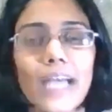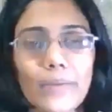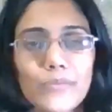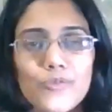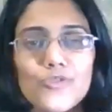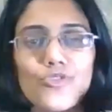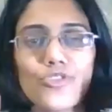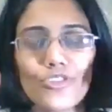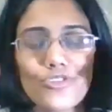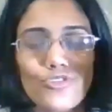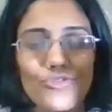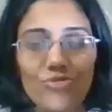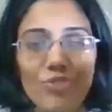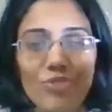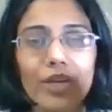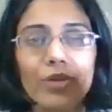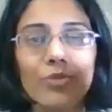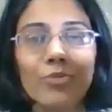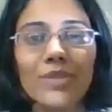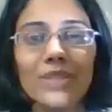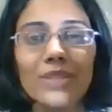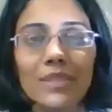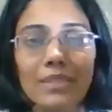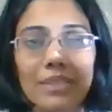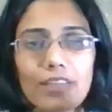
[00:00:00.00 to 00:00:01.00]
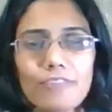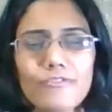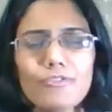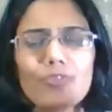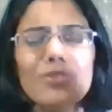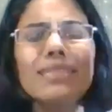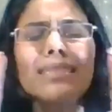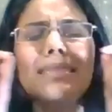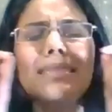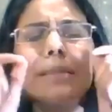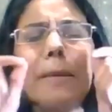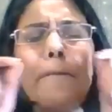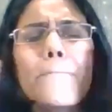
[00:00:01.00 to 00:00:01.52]
I'm just trying to give
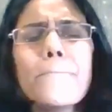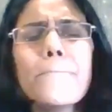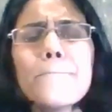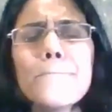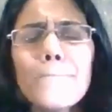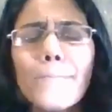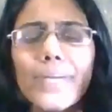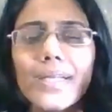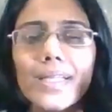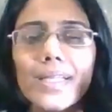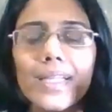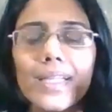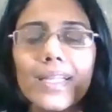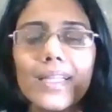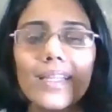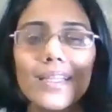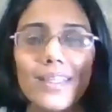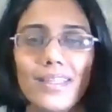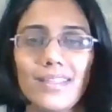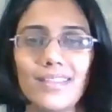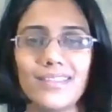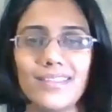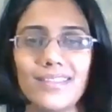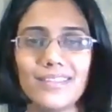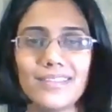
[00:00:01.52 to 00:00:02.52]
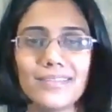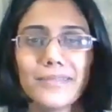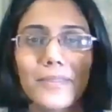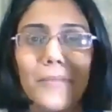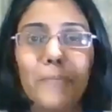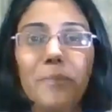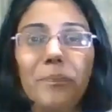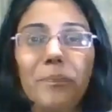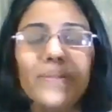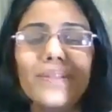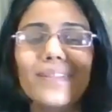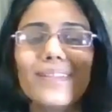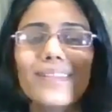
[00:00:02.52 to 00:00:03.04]
you simple, uh,
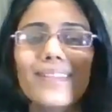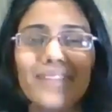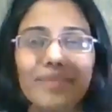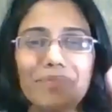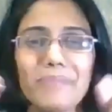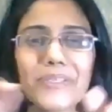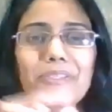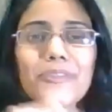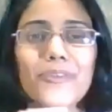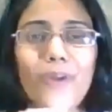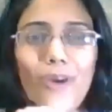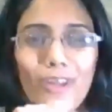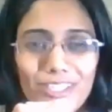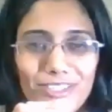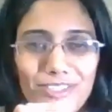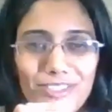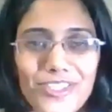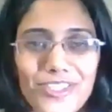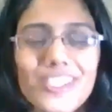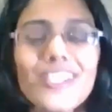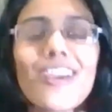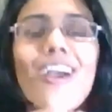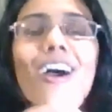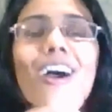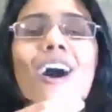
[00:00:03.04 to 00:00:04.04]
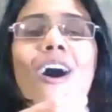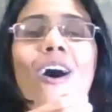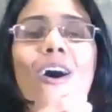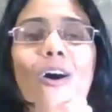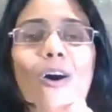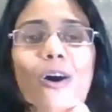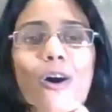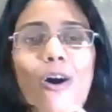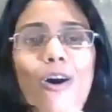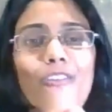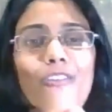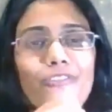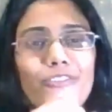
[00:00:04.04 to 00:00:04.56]
simple methodology
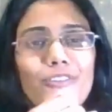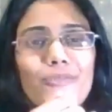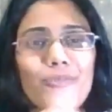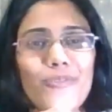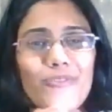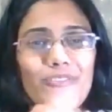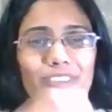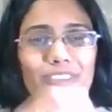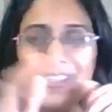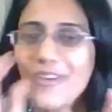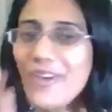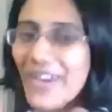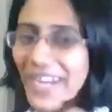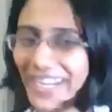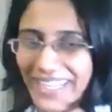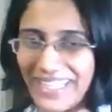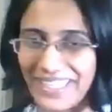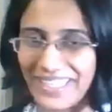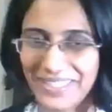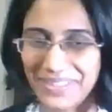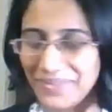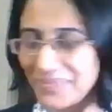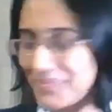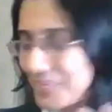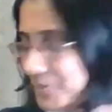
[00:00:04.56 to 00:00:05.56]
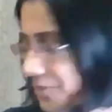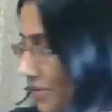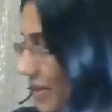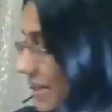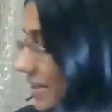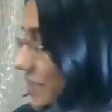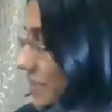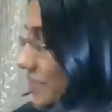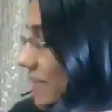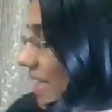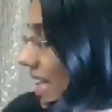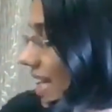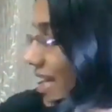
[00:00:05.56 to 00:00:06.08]
of removing your headache,
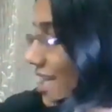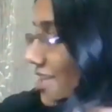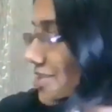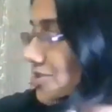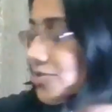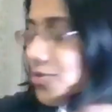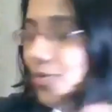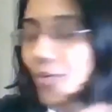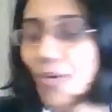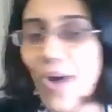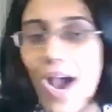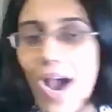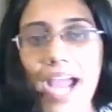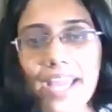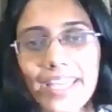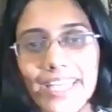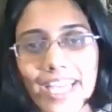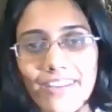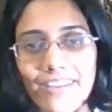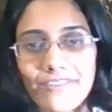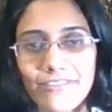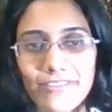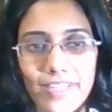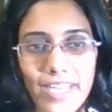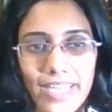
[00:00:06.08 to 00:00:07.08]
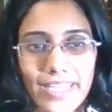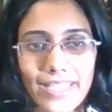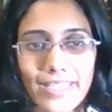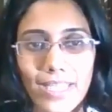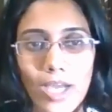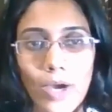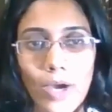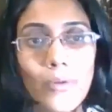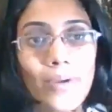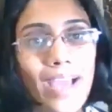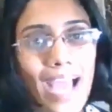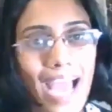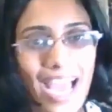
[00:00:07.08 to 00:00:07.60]
right? So I have right
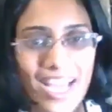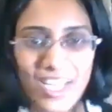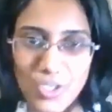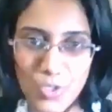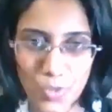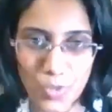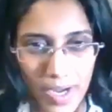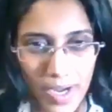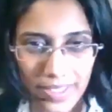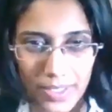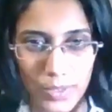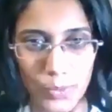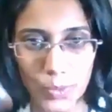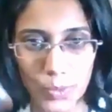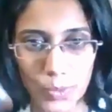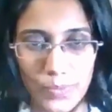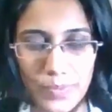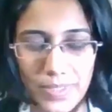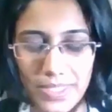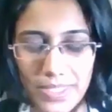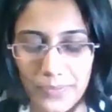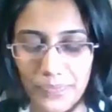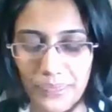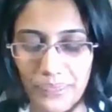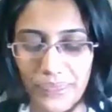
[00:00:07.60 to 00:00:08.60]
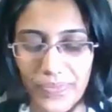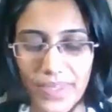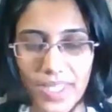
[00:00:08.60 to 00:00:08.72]
now ajwain with me.